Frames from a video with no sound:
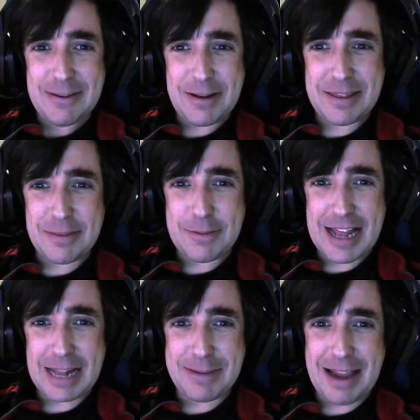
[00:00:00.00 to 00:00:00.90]
with
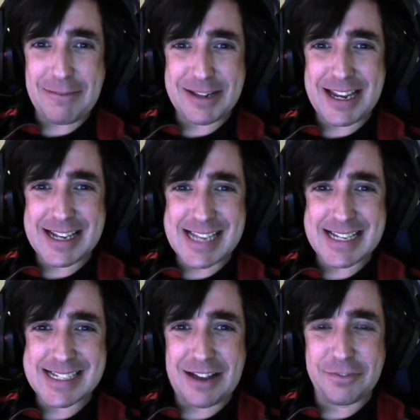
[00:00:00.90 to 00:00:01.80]
helping out with the
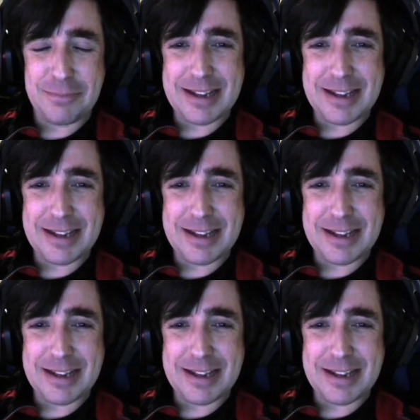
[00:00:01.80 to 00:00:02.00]
ESA stuff,